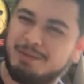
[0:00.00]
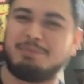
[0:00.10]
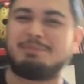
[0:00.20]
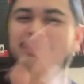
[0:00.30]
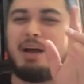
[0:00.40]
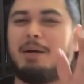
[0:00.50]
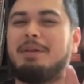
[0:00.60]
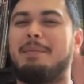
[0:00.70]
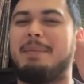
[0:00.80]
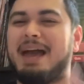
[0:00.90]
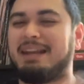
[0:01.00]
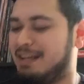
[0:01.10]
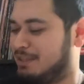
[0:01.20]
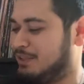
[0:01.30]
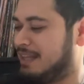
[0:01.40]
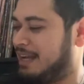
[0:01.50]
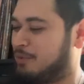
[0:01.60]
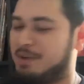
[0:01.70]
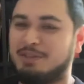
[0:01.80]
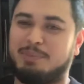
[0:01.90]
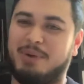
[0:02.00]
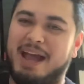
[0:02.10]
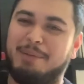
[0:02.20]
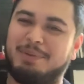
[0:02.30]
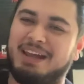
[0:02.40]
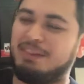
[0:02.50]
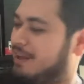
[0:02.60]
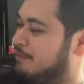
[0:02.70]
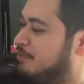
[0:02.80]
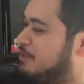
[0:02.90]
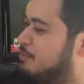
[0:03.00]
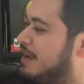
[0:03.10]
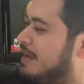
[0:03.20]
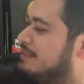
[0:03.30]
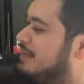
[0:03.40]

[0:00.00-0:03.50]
problematic to like Chris Pratt, but I love Chris Pratt.